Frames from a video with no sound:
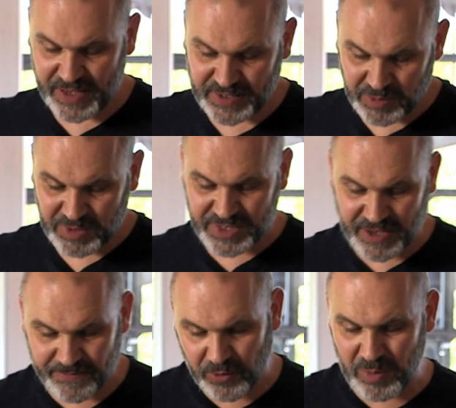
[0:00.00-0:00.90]
this and we say
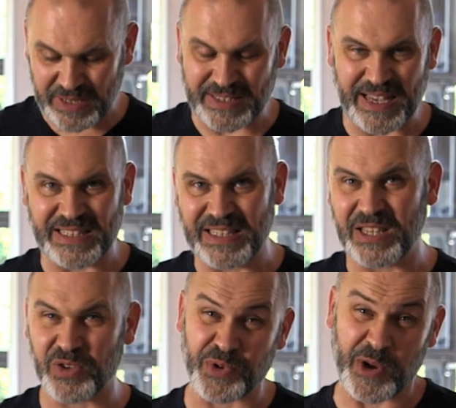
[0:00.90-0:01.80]
4 meters
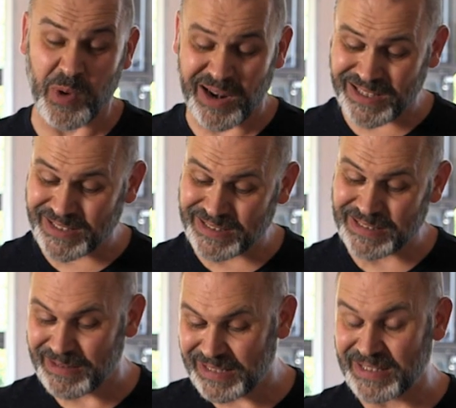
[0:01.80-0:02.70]
83, well,
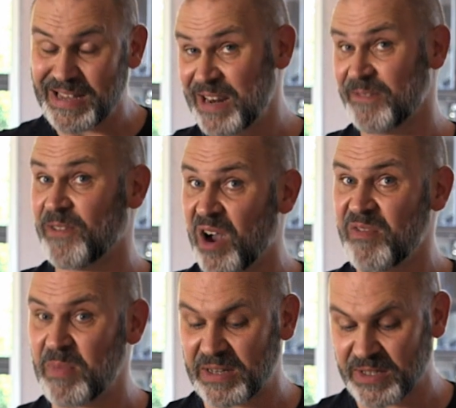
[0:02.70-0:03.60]
it's nearly
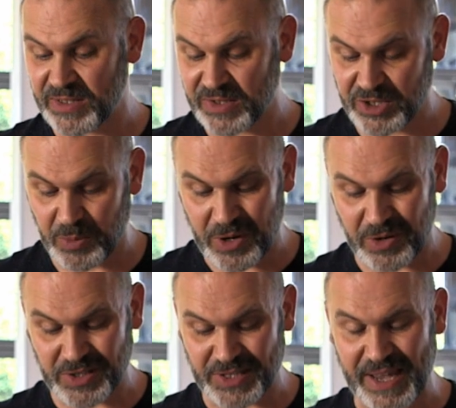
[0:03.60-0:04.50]
5 meters. So we
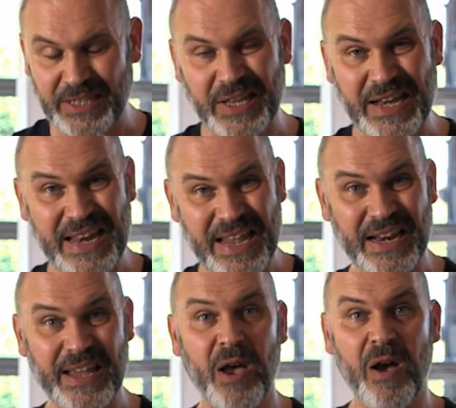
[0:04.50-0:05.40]
could say it's
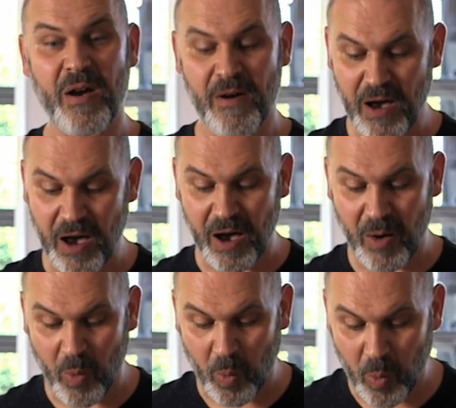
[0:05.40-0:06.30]
nearly
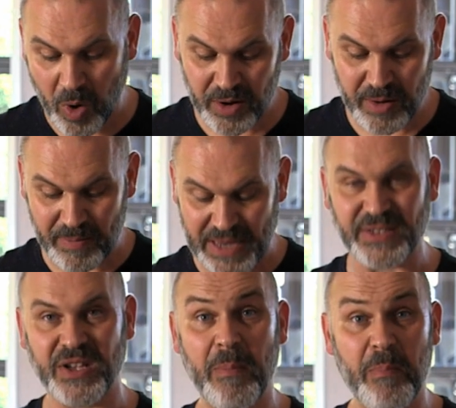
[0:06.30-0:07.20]
1
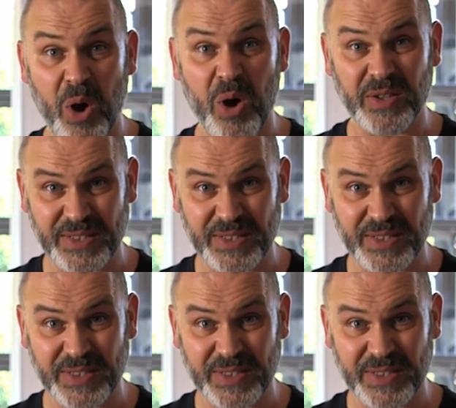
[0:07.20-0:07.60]
meter per